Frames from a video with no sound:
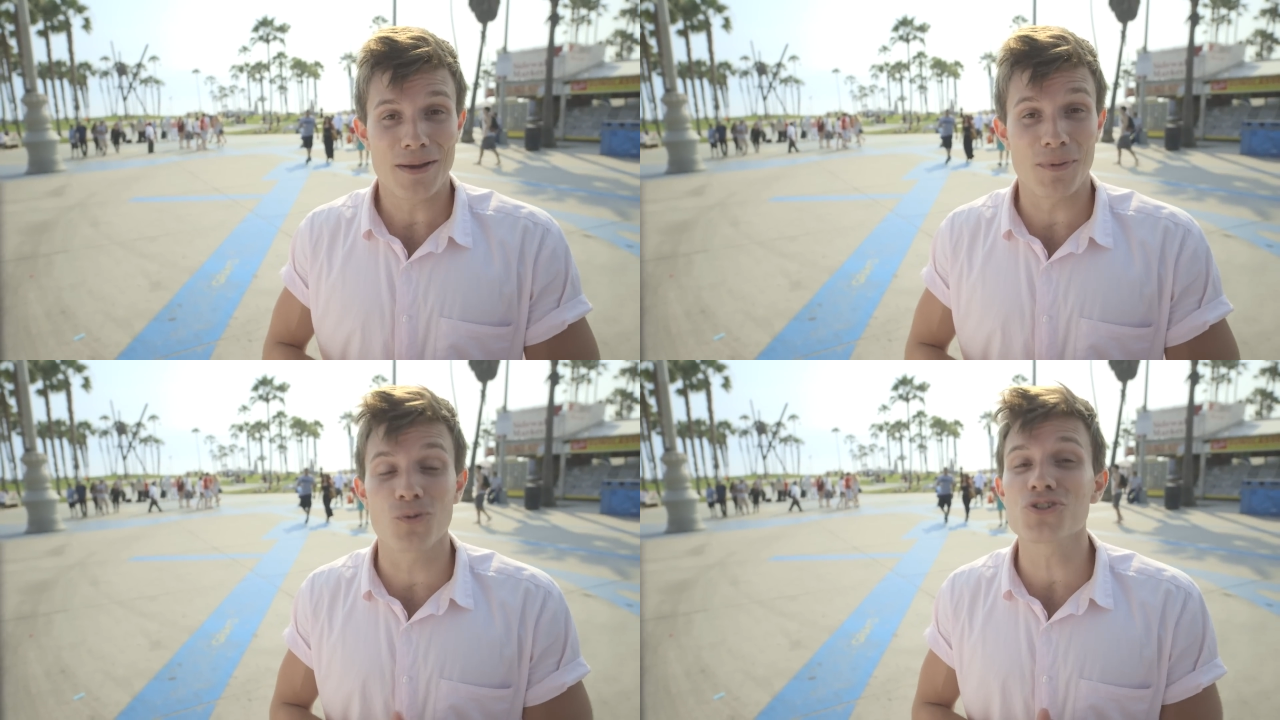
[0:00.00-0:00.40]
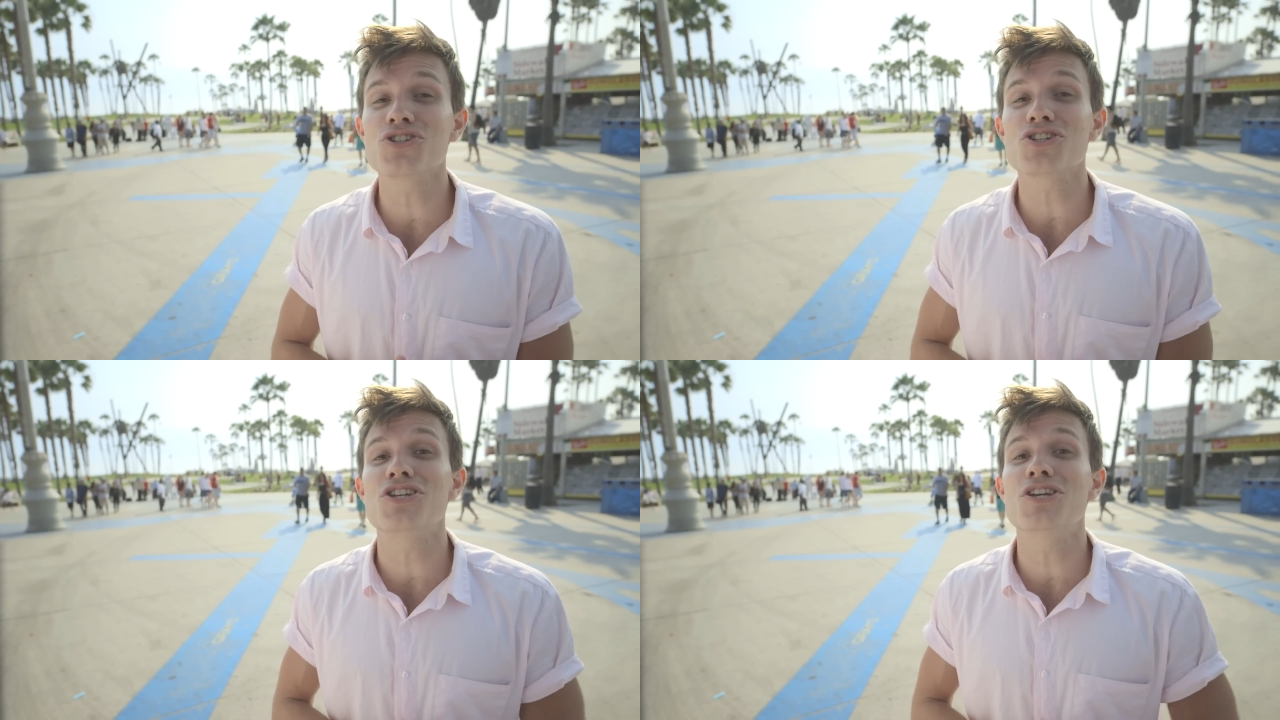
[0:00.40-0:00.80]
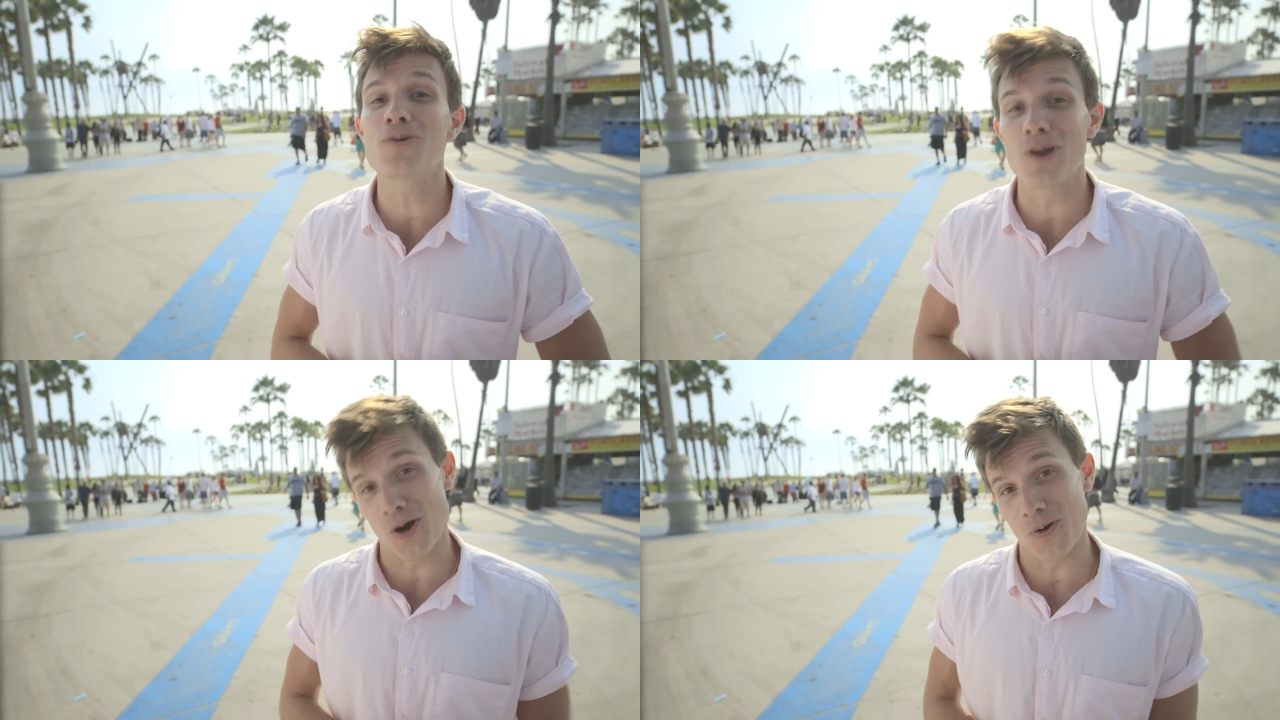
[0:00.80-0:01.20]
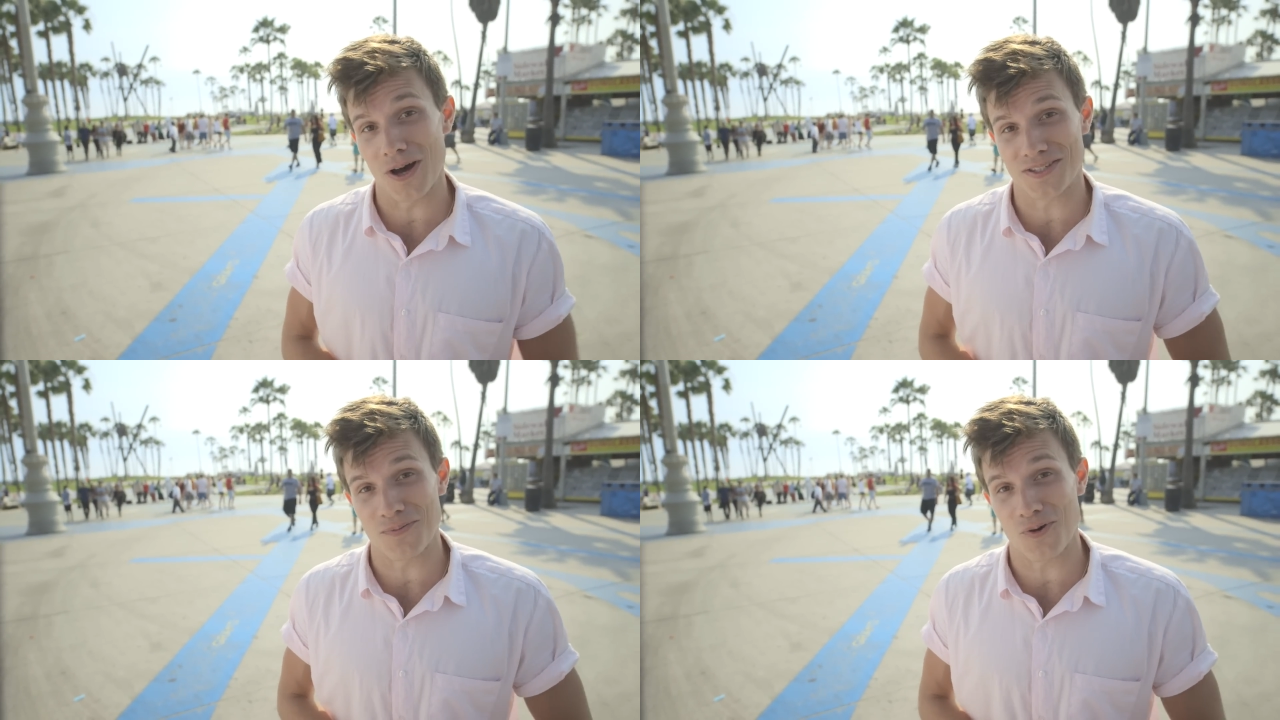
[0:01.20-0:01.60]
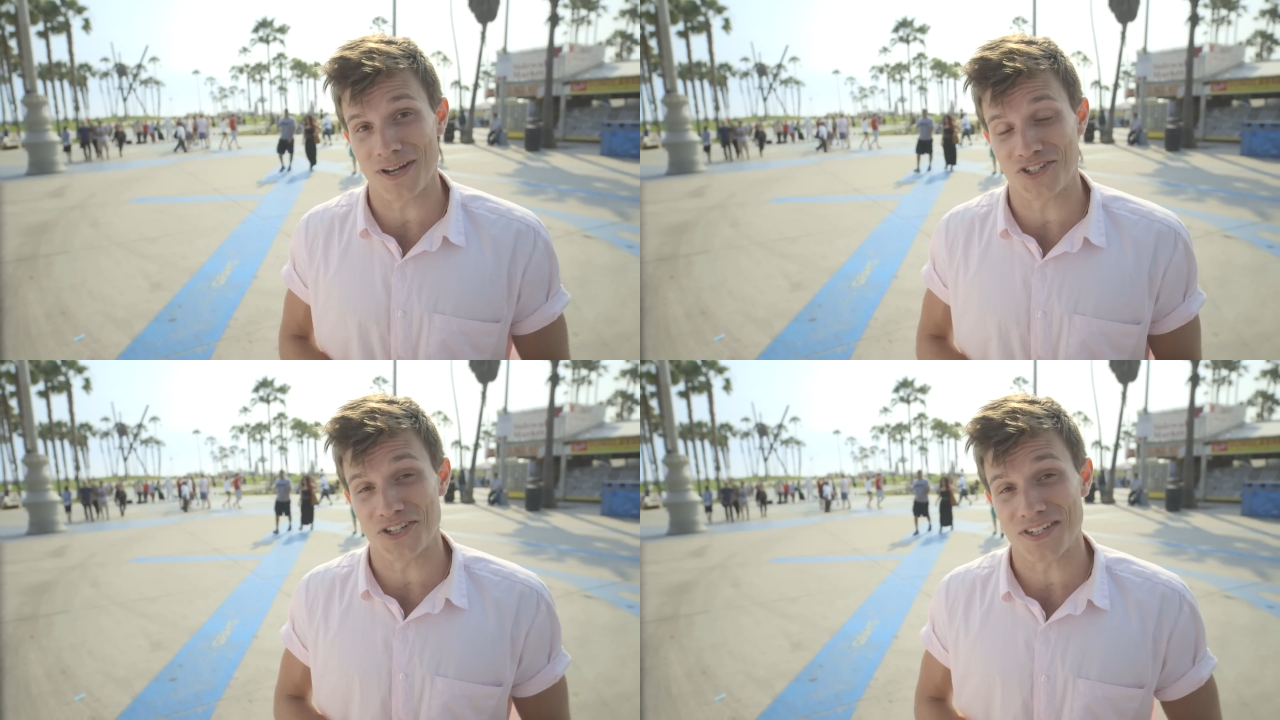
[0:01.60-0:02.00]
But it wasn't just you lot who asked him
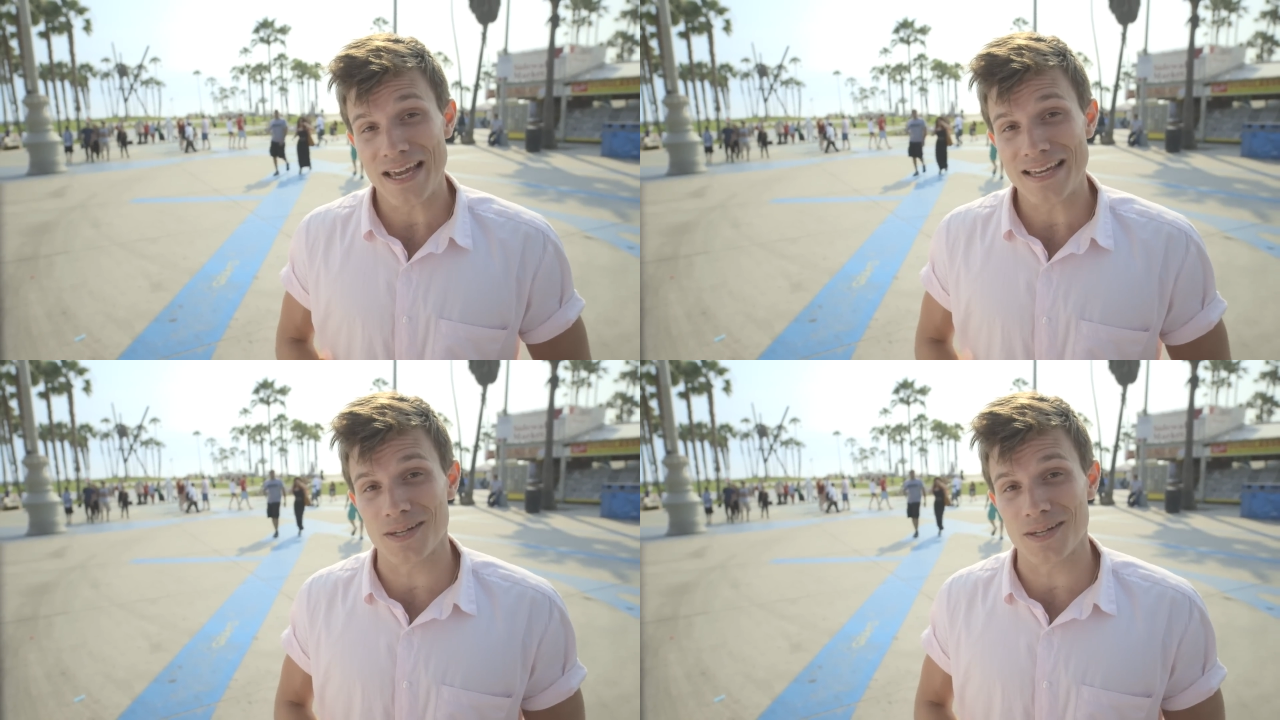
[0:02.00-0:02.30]
questions,